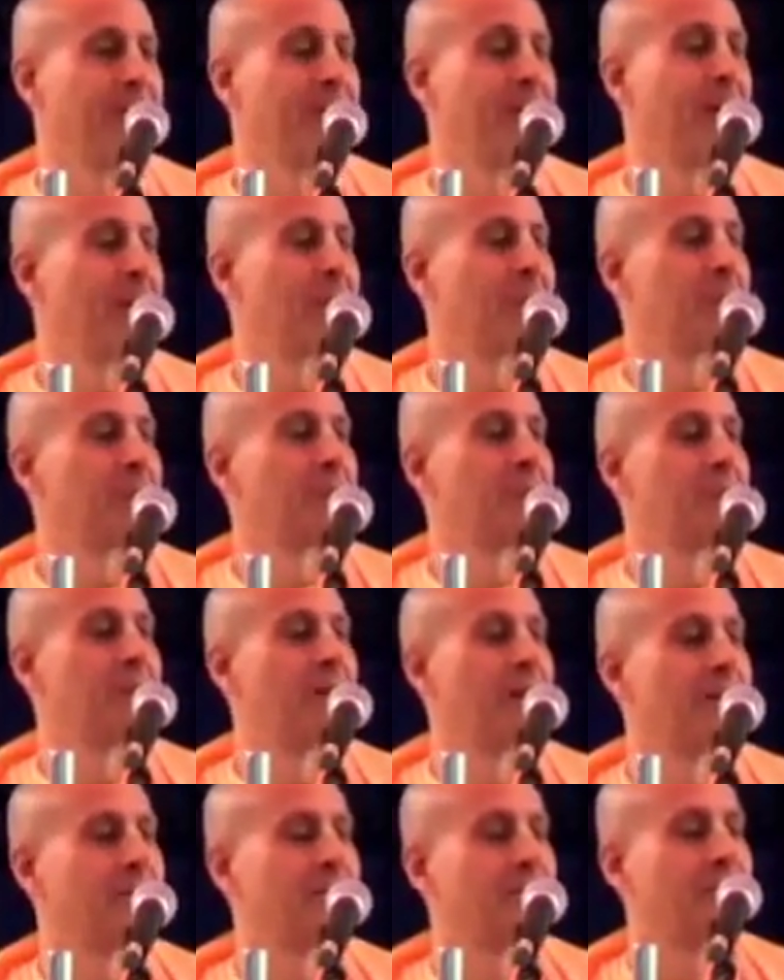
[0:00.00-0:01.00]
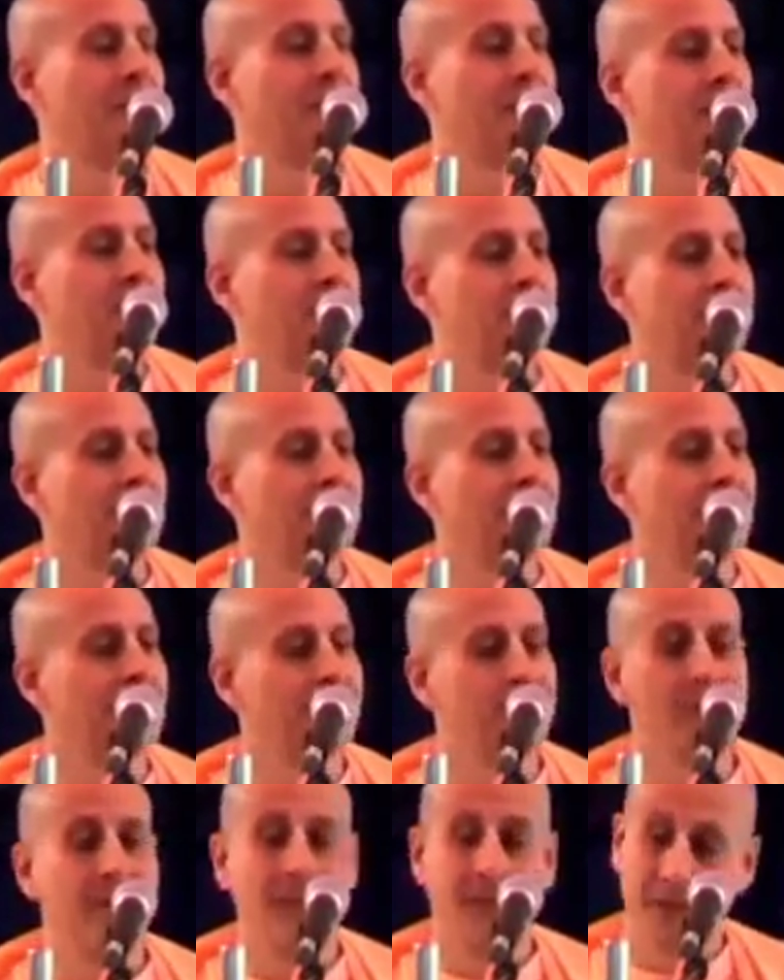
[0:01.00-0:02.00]
Narottam Das Thakur
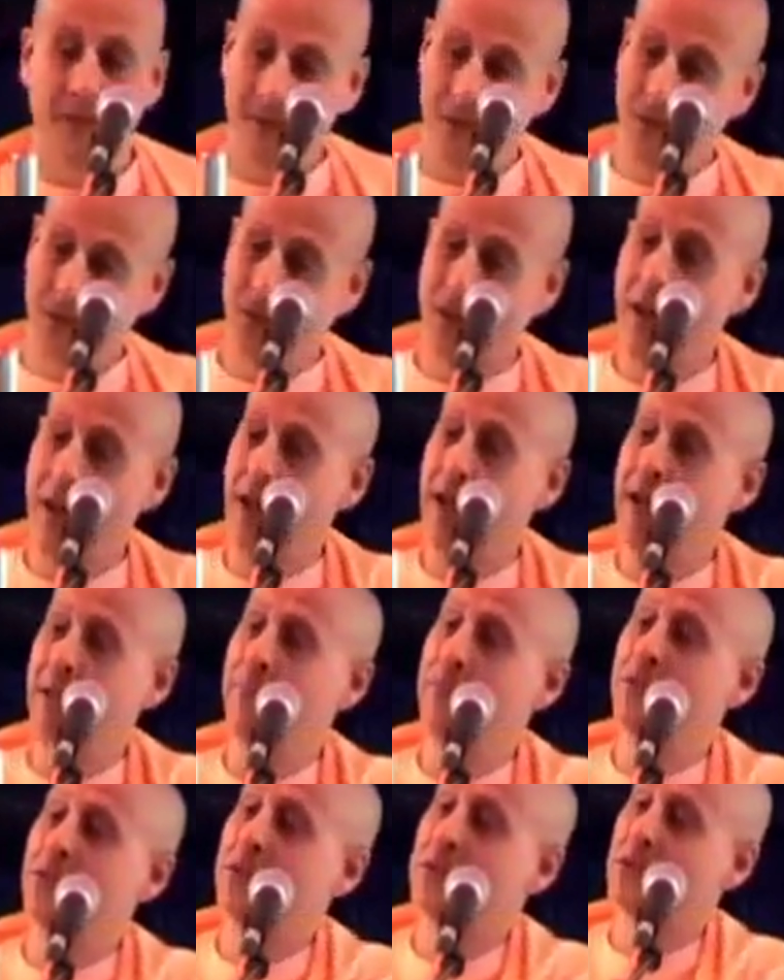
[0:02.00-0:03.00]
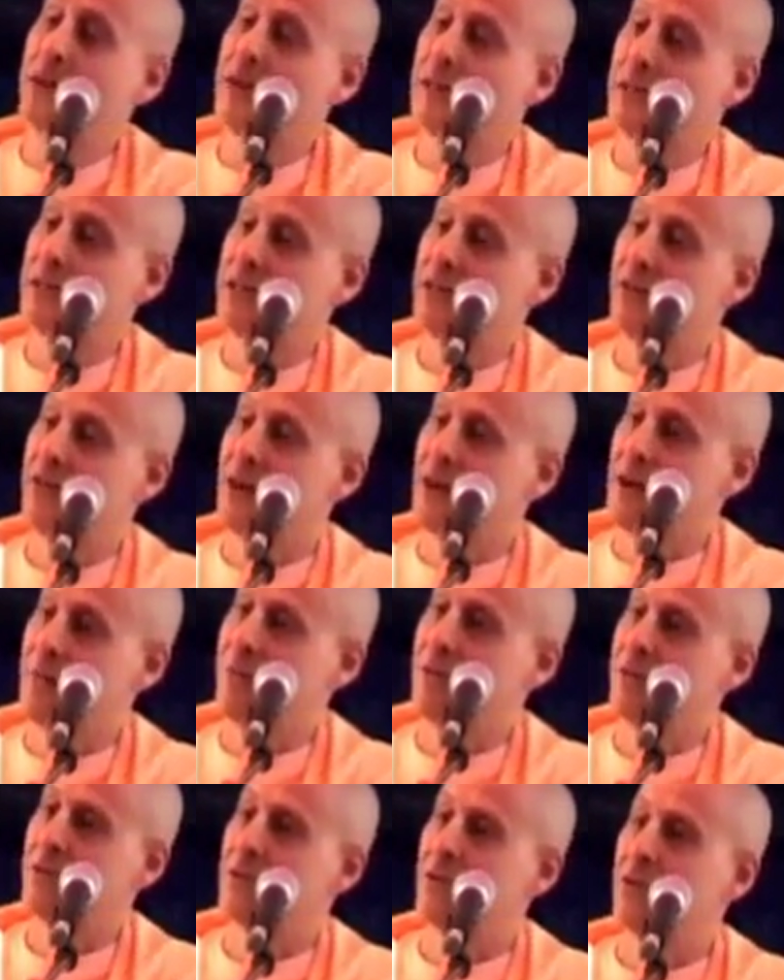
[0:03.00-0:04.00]
came to
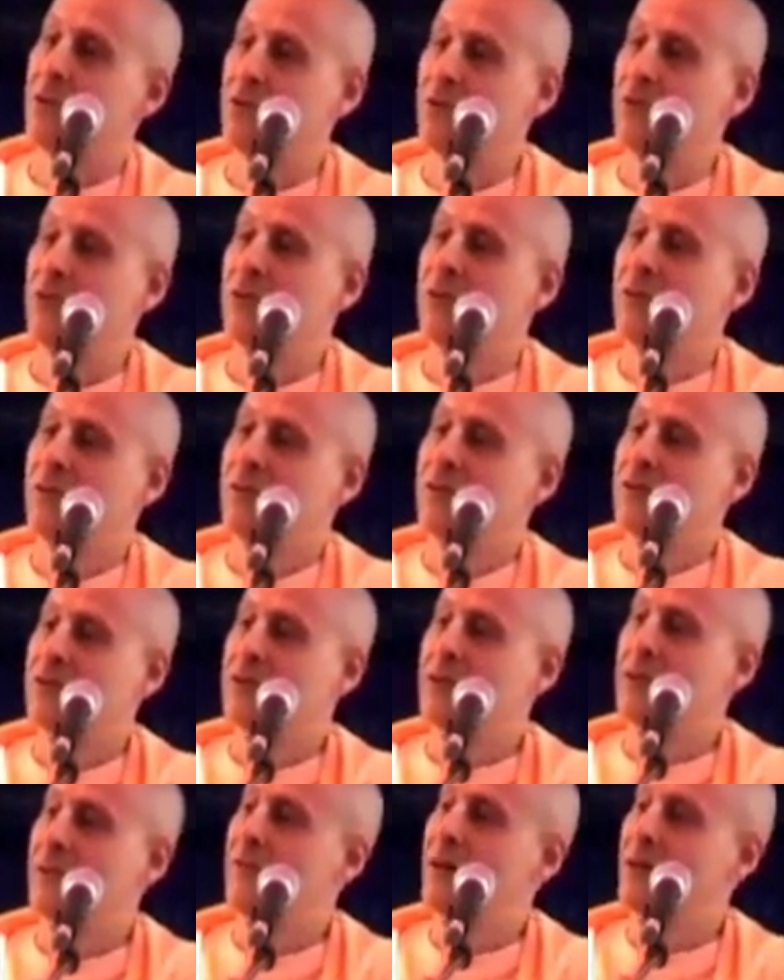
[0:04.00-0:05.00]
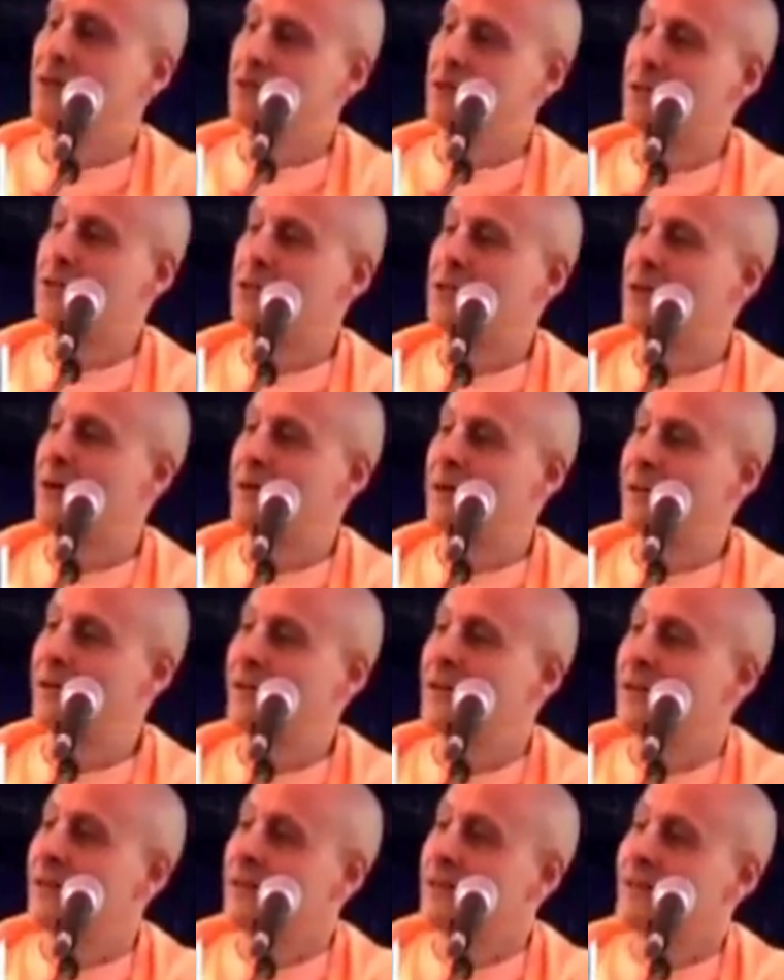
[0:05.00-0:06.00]
Jajigram and told
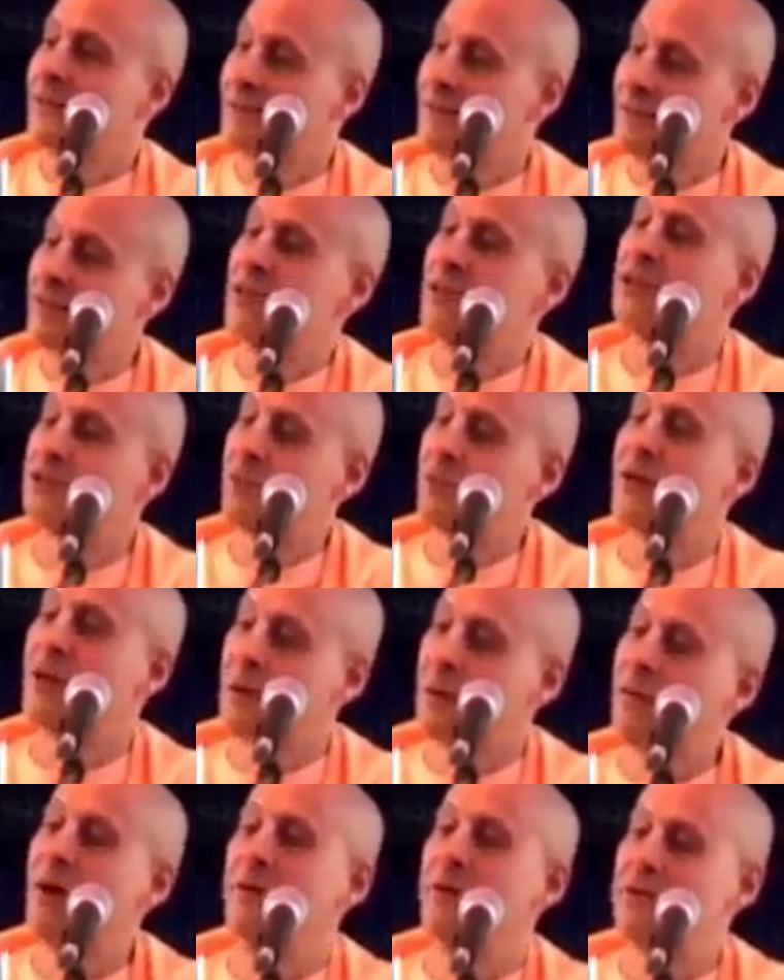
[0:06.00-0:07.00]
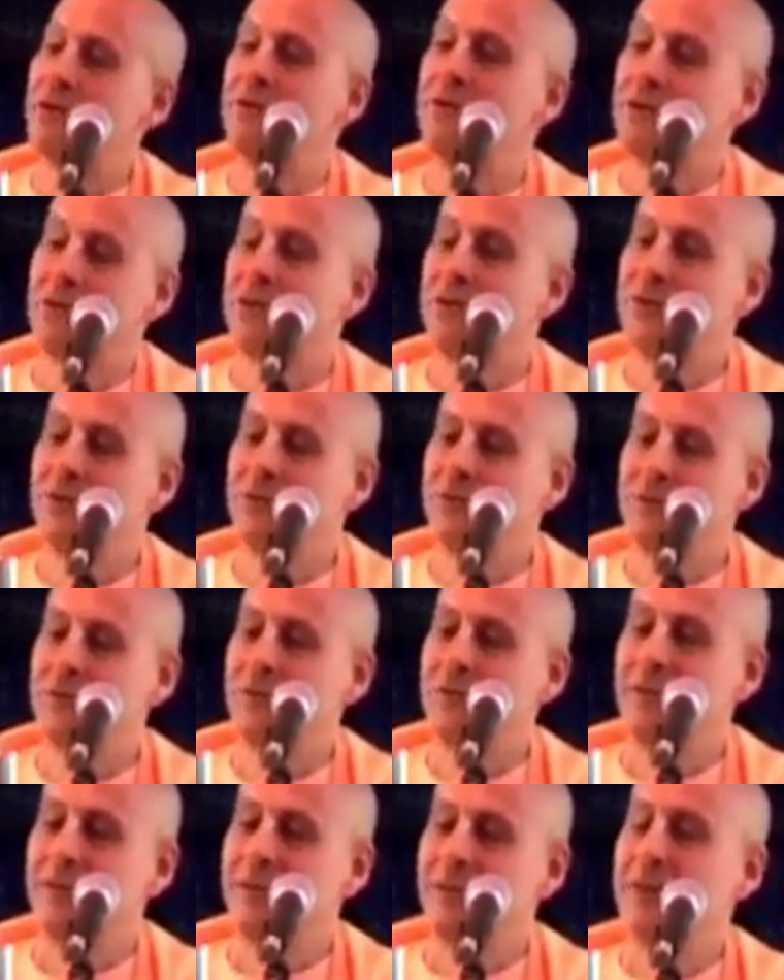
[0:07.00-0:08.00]
Srinivasacharya, "This is what I want to do.
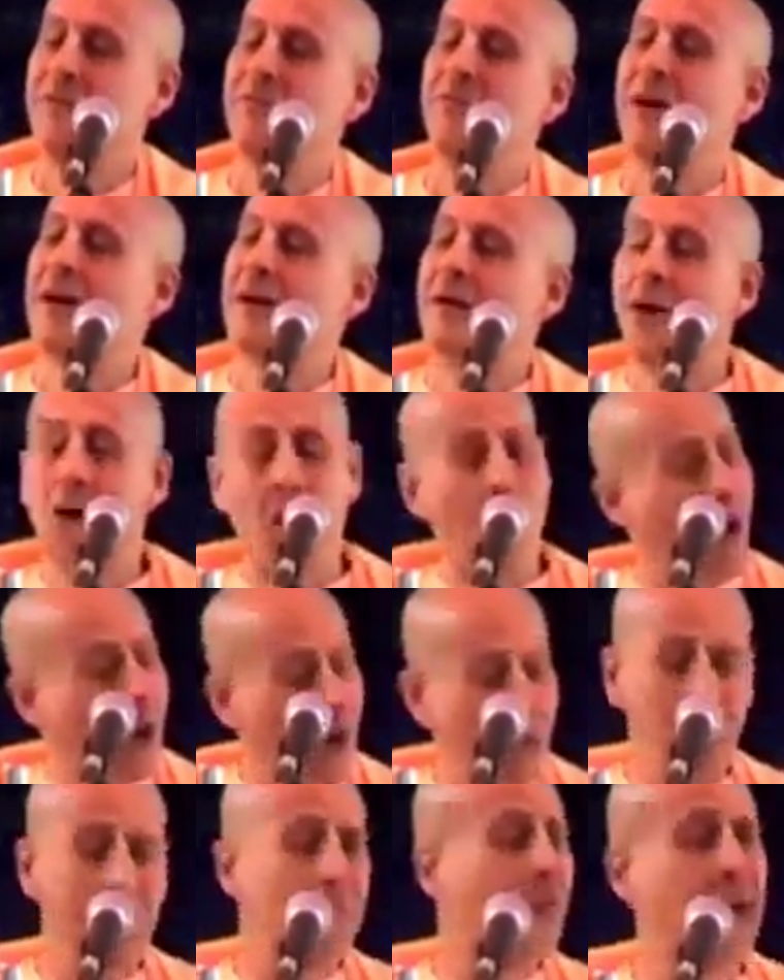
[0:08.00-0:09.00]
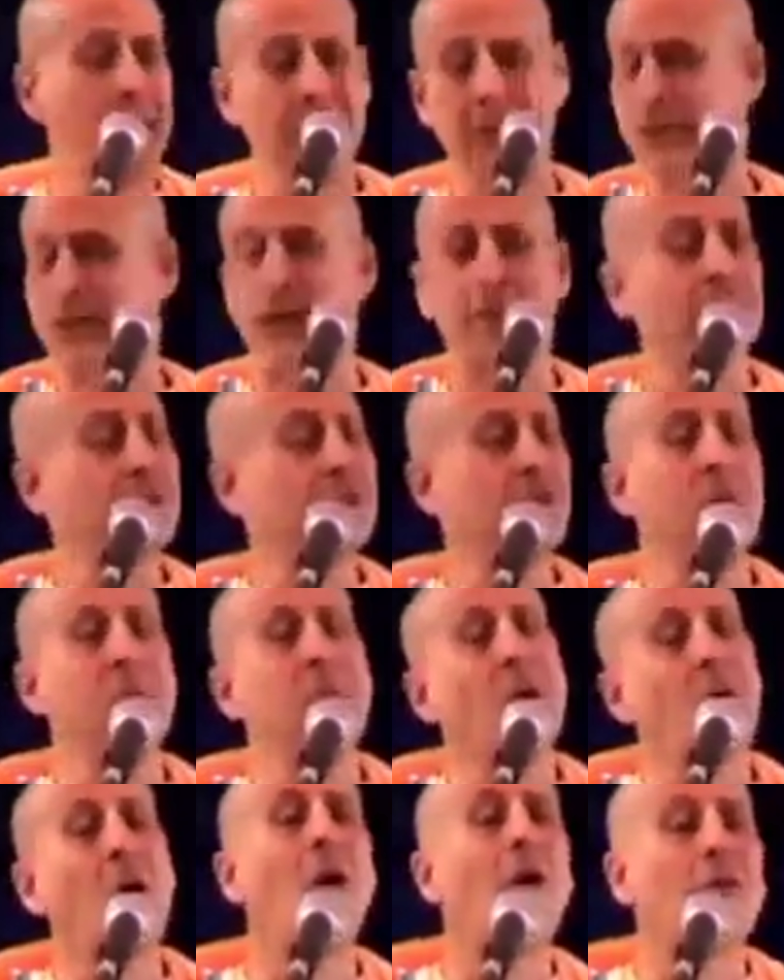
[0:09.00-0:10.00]
Invite all the Vaishnavas from
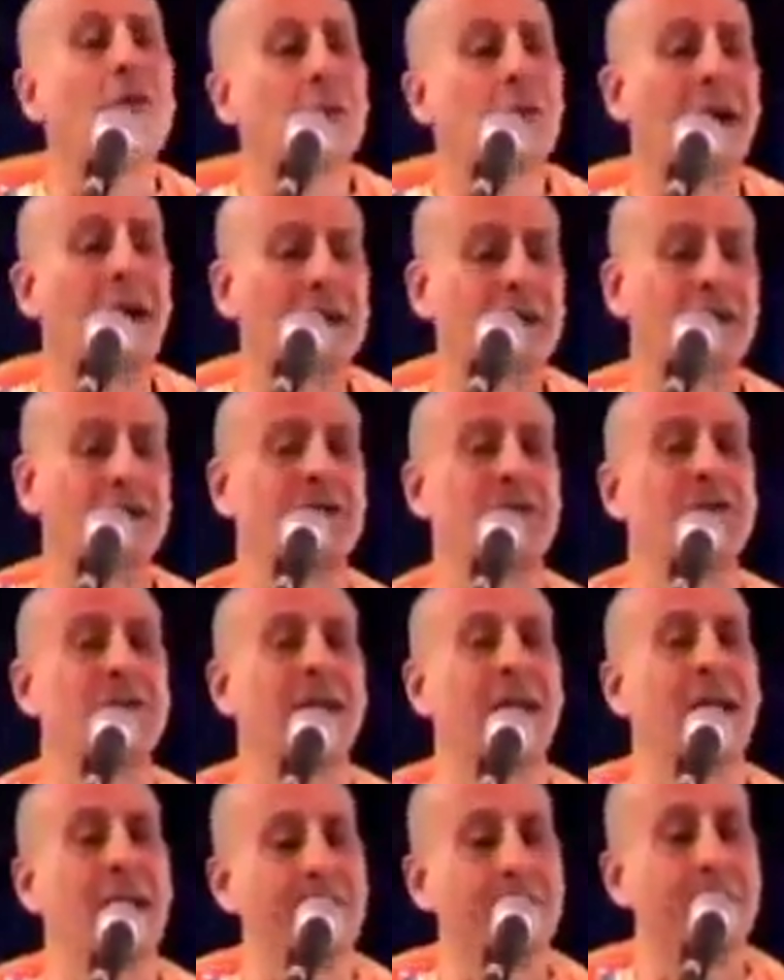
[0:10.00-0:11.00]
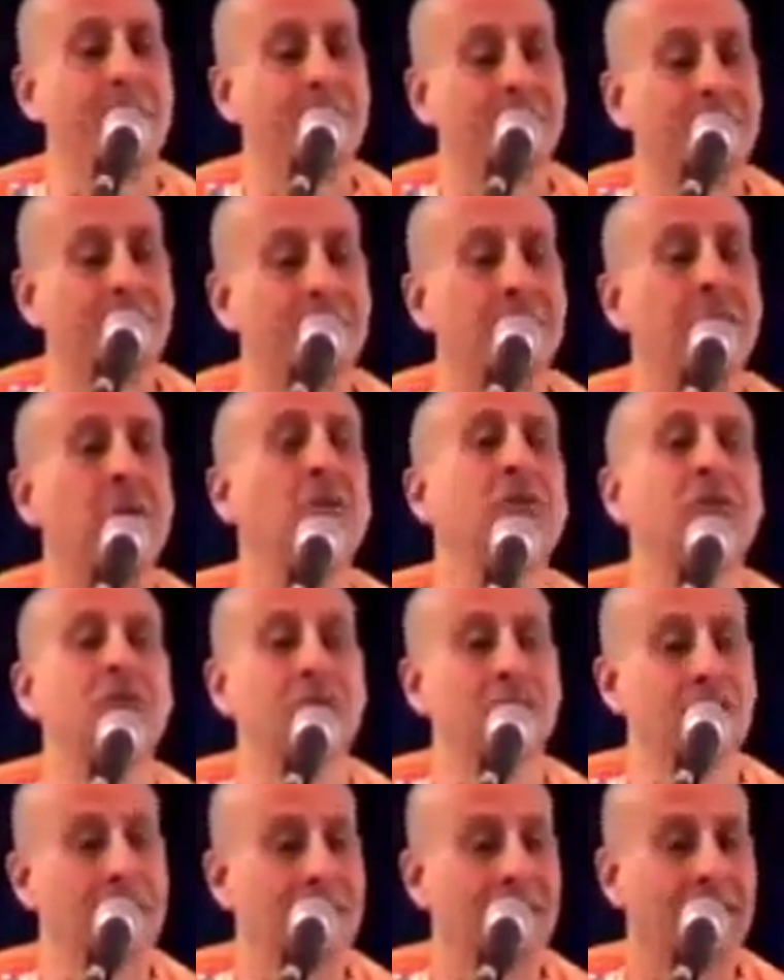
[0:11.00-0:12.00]
all directions to have the
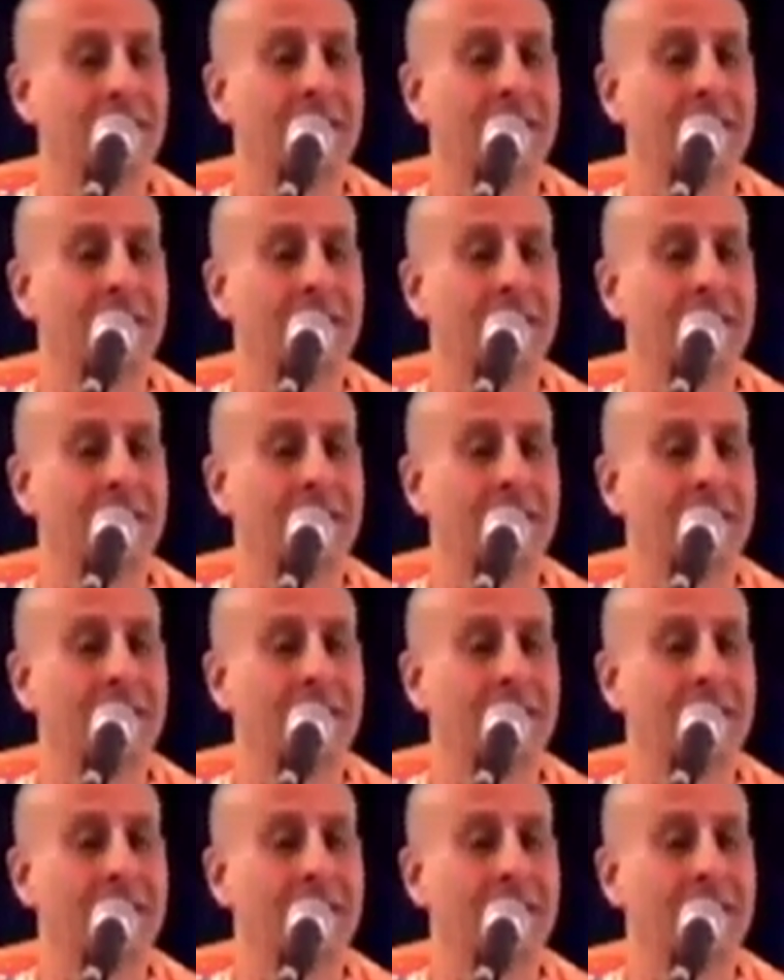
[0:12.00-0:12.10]
first